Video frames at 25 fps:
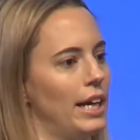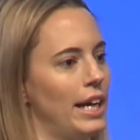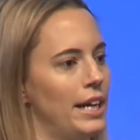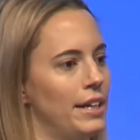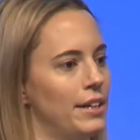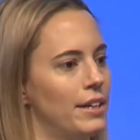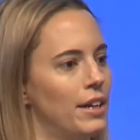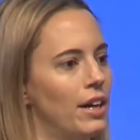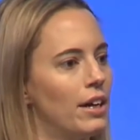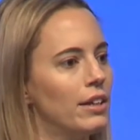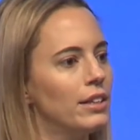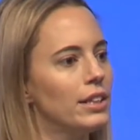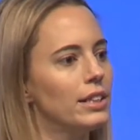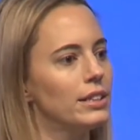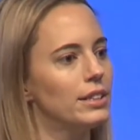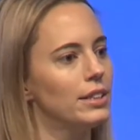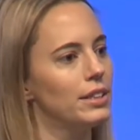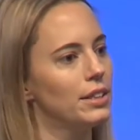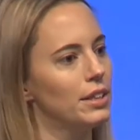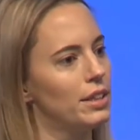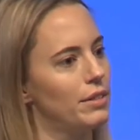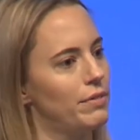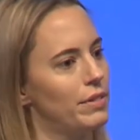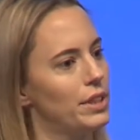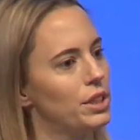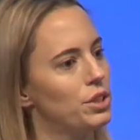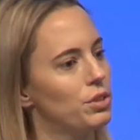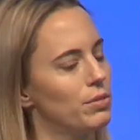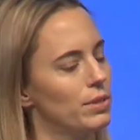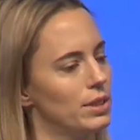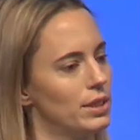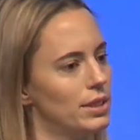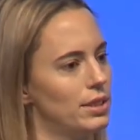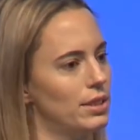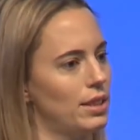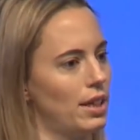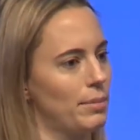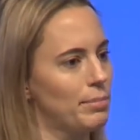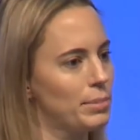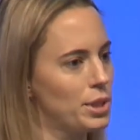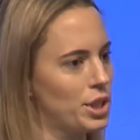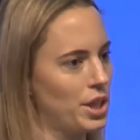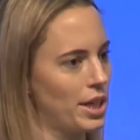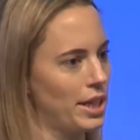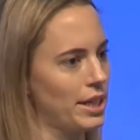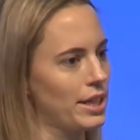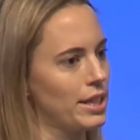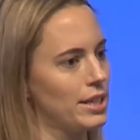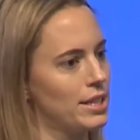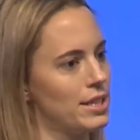and not as individual
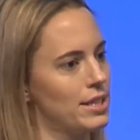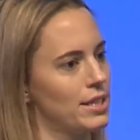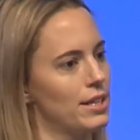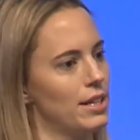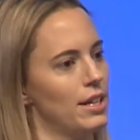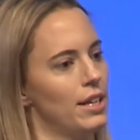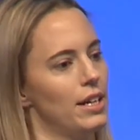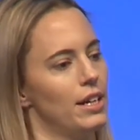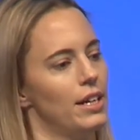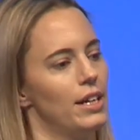subjects,